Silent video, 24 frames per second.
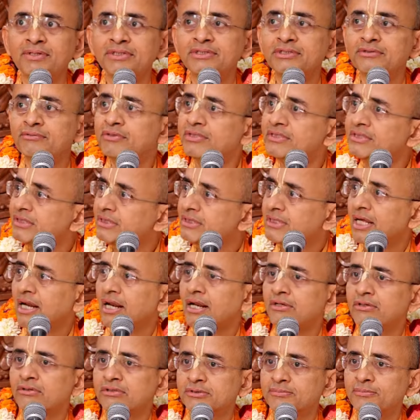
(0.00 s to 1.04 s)
temples you will see
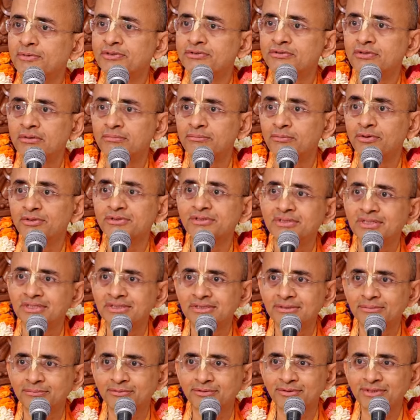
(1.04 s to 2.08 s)
there are no spiritual books
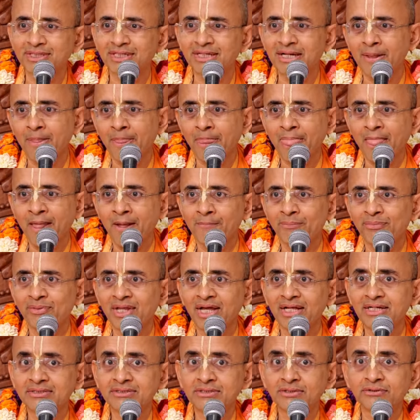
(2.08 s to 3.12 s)
distributed.
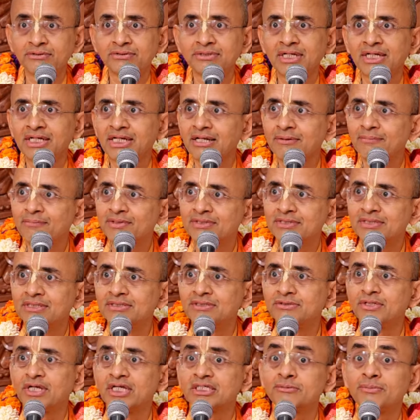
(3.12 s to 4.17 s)
There is no saintly
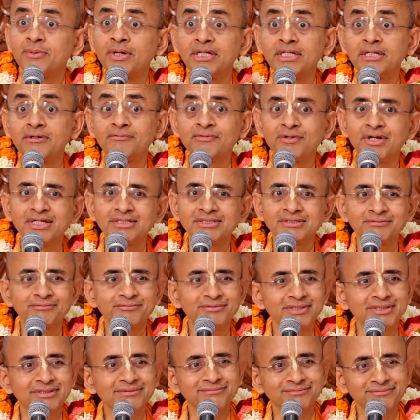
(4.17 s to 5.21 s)
persons to explain the
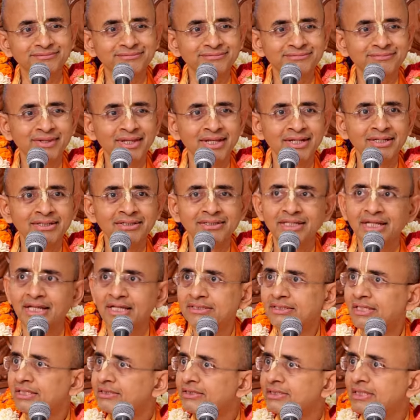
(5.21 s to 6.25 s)
philosophy. Hmm.
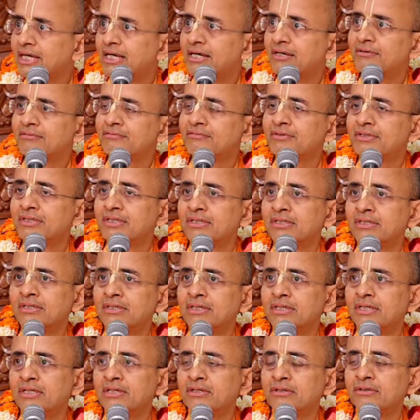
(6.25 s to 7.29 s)
They just have,
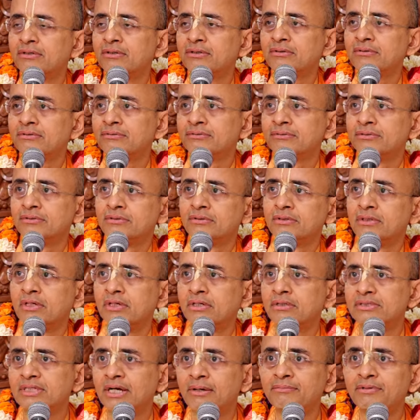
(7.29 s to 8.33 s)
you know,
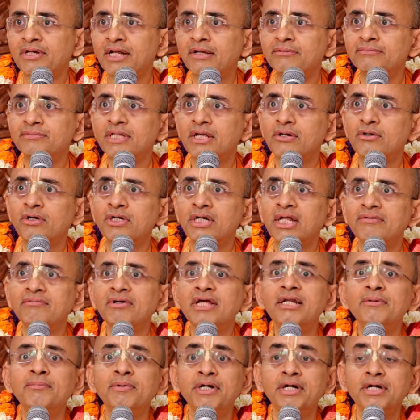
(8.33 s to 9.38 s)
uh, sometimes they don't
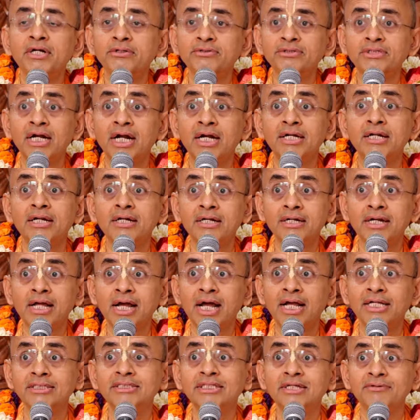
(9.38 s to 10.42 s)
have anybody to chant and
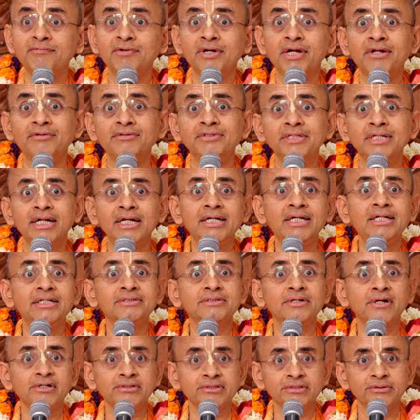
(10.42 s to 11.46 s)
dance in front of the
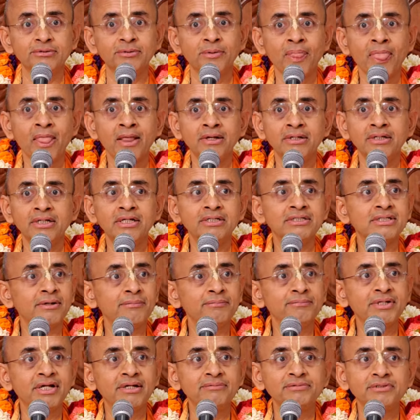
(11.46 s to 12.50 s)
deities also. in
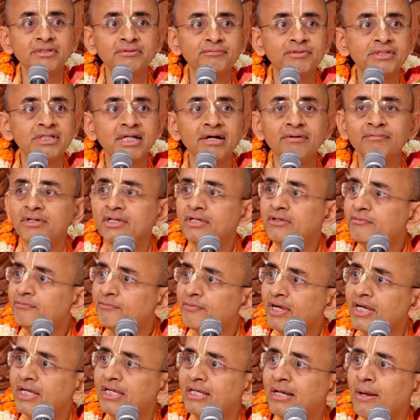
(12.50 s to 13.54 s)
sometimes in Vrindavan you
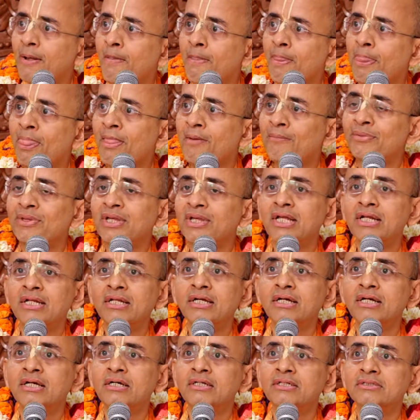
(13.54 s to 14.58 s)
find
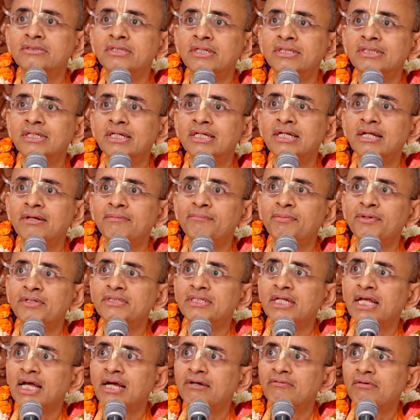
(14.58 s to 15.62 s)
in uh, certain
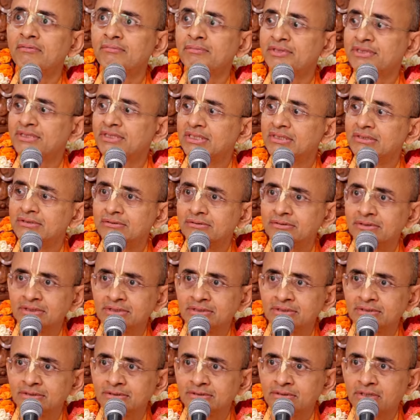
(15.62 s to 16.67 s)
temples they have a machine
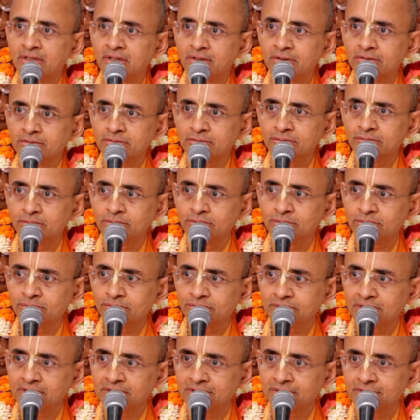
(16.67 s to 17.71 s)
ting tong tong
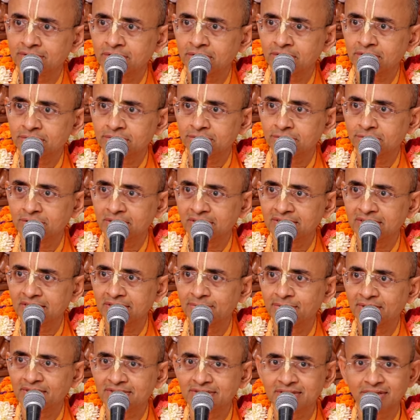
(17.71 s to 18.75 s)
ting tong tong like
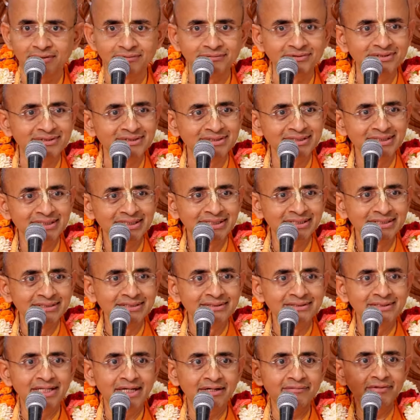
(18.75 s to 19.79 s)
that makes sounds
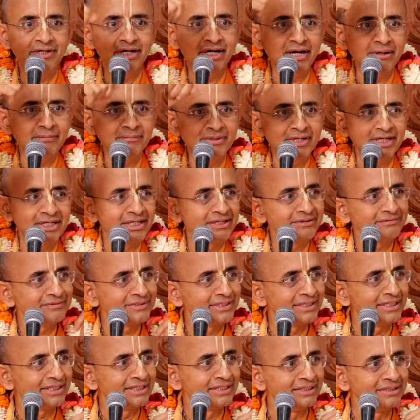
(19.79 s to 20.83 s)
they have a drum kind of
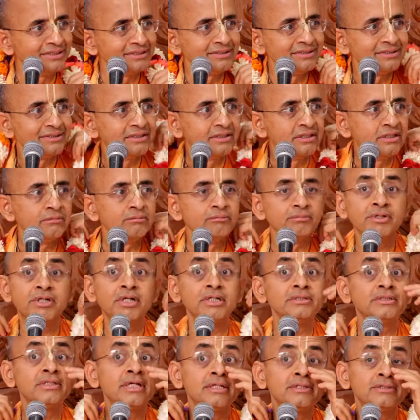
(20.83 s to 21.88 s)
thing huh?
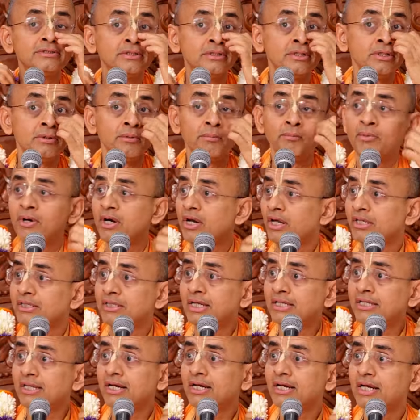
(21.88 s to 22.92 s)
because there is but
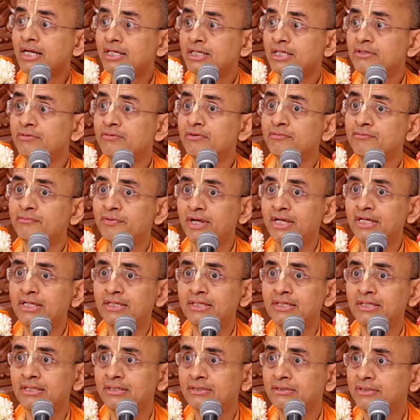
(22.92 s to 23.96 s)
on the other hand you will
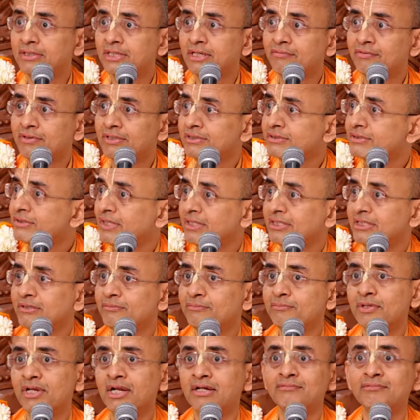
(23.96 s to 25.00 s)
find uh, in our ISKCON
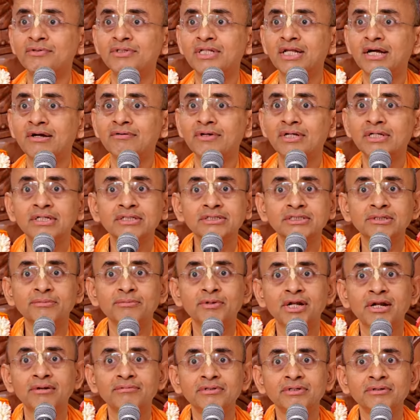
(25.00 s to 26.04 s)
temple in vrindavan
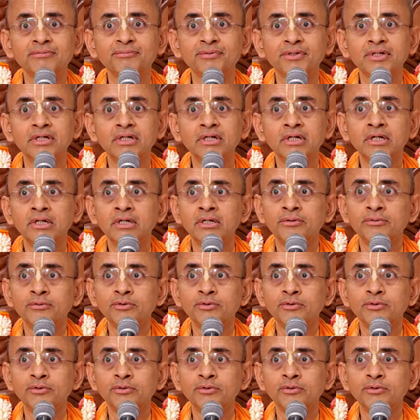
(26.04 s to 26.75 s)
krishna balaram temple